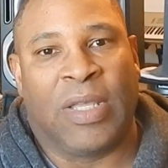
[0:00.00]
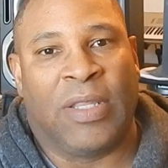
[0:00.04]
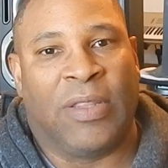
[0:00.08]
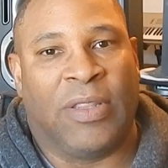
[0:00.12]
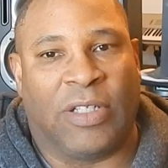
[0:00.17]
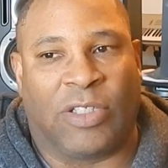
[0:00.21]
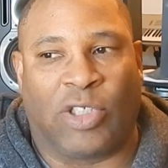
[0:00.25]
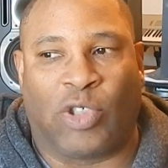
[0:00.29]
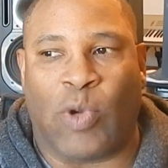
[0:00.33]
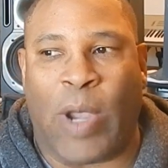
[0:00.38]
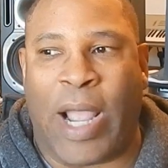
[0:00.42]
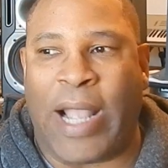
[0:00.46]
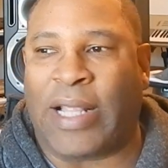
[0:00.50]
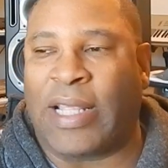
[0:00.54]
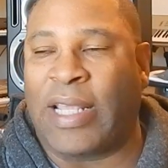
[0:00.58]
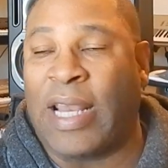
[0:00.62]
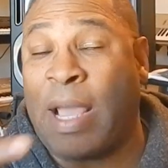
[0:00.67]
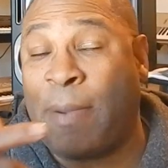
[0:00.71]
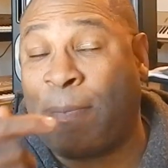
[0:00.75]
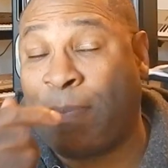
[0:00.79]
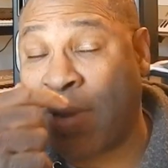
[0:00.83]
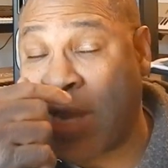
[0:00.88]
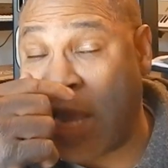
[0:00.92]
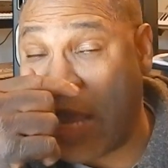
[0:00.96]
The track that
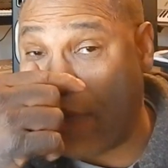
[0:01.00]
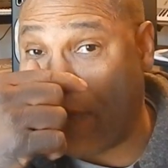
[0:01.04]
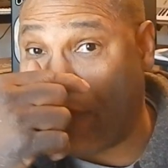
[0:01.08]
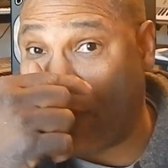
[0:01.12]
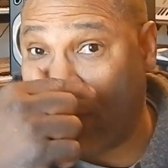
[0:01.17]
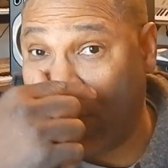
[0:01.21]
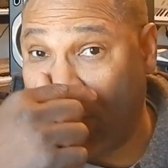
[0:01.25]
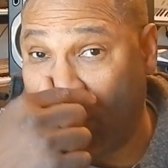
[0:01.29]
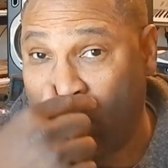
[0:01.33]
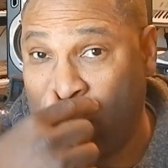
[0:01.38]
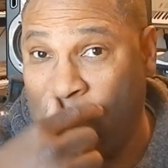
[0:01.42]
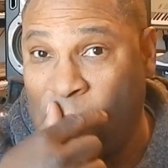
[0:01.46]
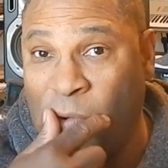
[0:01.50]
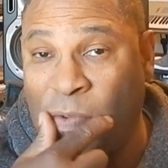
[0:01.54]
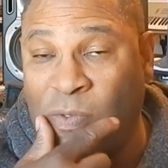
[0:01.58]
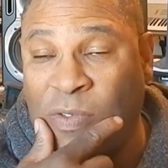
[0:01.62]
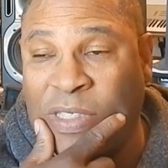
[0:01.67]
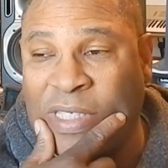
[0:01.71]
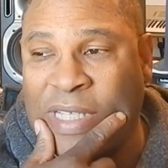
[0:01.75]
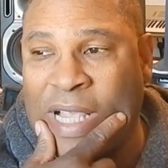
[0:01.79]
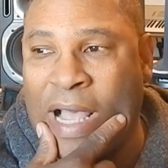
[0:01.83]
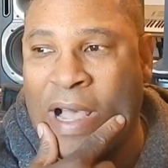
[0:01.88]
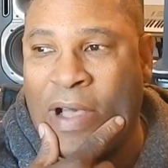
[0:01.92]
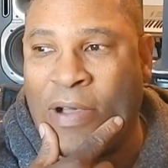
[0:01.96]
I play for you
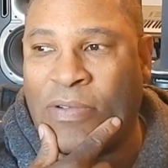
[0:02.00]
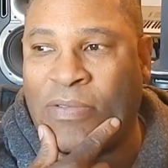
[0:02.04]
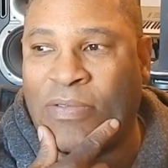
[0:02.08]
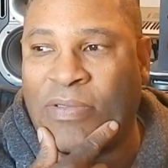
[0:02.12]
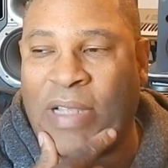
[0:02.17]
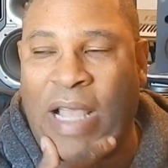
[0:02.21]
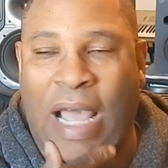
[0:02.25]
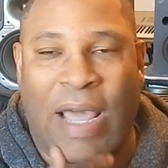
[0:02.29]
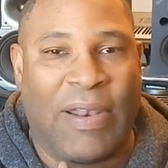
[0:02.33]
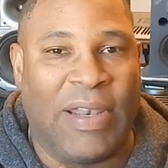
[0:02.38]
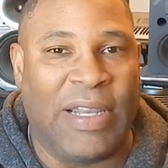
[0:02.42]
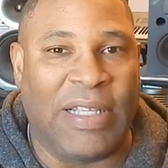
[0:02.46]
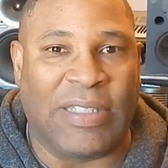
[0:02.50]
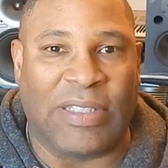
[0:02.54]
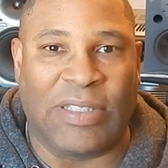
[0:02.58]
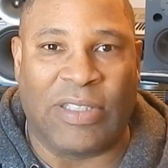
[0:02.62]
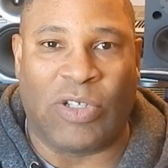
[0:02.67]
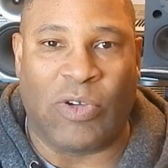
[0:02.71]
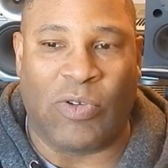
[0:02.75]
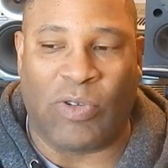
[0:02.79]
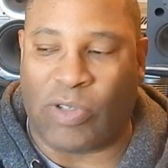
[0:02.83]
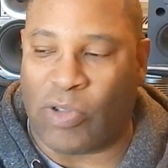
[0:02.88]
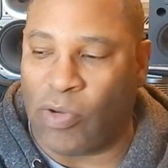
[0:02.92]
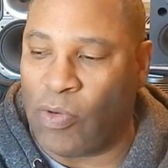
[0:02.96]
I listen
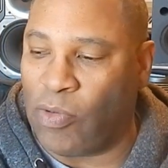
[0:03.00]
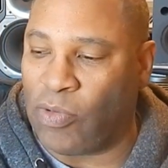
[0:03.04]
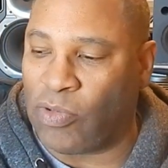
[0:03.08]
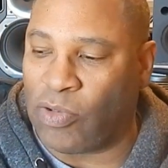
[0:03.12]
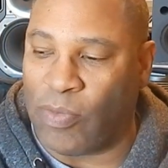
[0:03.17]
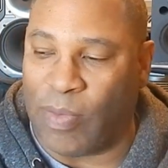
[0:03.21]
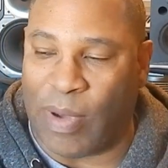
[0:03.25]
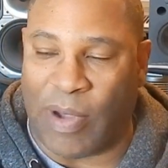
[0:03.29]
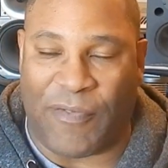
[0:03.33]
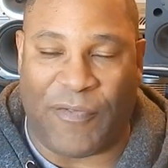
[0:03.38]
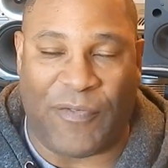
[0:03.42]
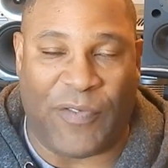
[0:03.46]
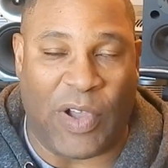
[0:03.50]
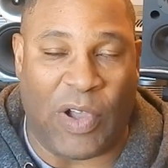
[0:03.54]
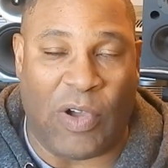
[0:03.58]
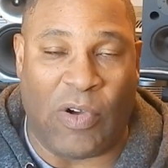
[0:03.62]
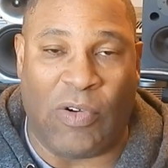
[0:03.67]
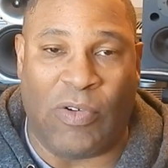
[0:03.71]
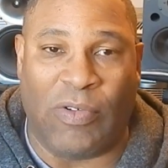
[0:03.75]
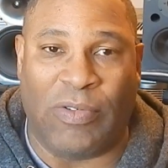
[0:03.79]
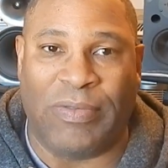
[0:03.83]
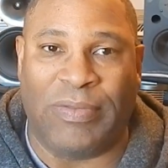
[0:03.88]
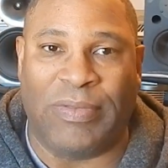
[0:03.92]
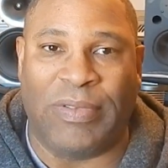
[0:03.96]
to it through my
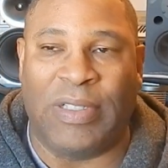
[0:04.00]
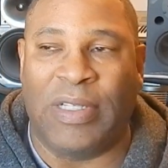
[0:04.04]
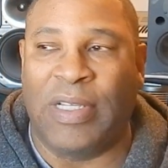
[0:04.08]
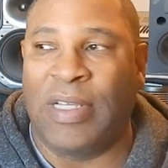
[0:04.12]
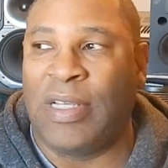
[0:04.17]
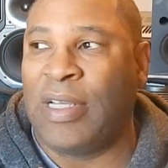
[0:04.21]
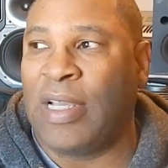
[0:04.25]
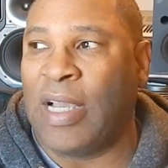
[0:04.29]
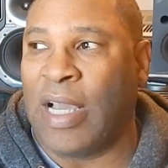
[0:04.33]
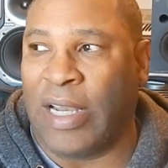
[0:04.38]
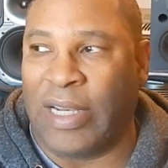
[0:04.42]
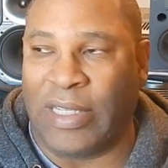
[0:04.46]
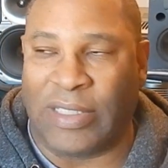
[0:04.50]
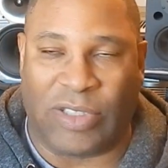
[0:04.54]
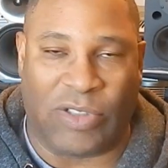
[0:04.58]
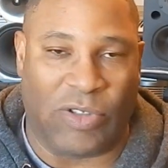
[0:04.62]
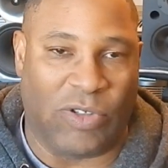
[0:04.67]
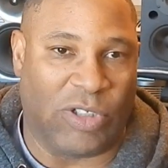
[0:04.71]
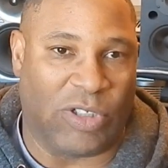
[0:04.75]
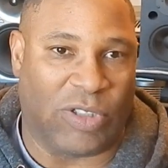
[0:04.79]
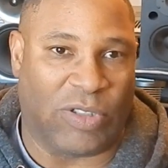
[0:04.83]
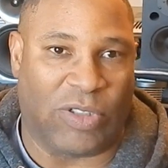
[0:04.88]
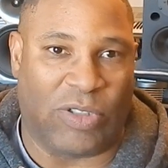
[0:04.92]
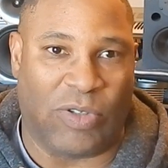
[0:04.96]
phone, I listen
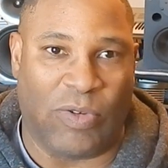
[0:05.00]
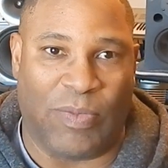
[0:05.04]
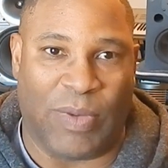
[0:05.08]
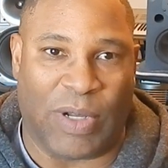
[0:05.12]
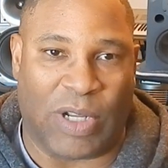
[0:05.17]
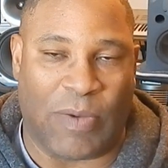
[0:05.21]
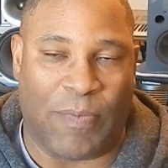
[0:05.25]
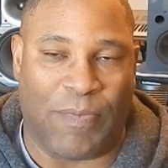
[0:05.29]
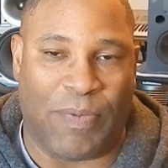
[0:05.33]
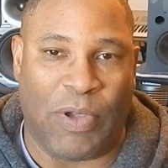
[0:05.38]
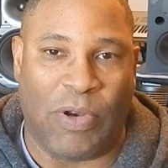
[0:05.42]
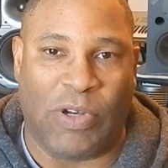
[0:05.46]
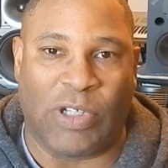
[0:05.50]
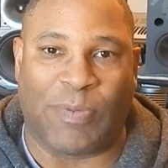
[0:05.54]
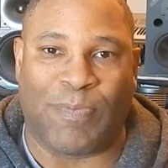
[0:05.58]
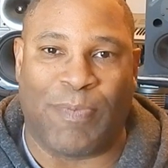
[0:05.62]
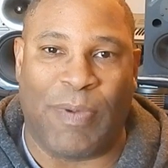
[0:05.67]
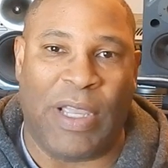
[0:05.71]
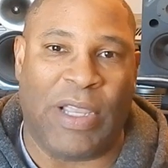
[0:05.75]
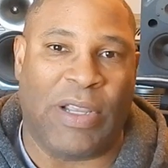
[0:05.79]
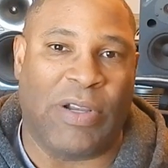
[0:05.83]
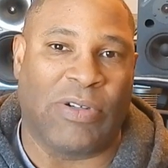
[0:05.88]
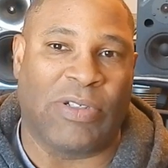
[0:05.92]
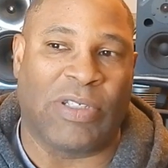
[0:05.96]
to it through my computer
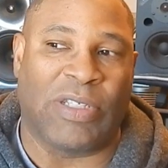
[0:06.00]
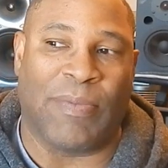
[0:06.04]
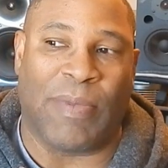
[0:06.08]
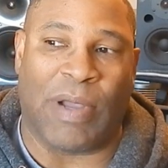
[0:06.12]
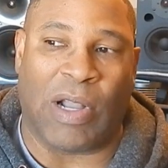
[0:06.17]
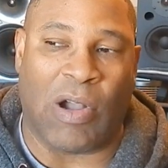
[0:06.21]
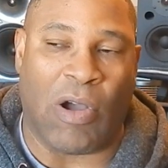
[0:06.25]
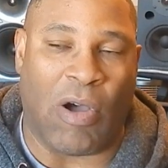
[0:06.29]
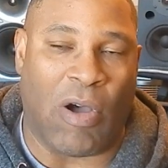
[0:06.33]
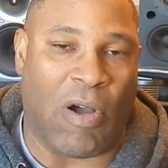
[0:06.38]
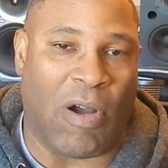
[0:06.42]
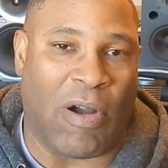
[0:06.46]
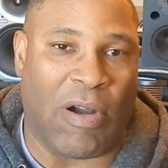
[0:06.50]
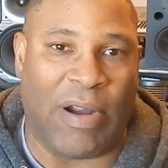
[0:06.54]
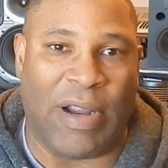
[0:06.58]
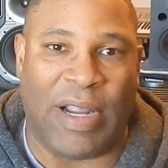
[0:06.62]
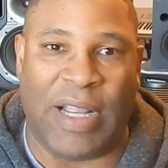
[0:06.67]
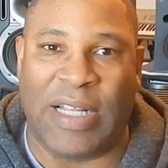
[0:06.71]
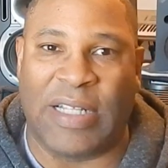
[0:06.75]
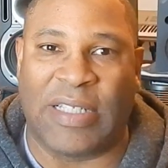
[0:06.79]
speakers in my car.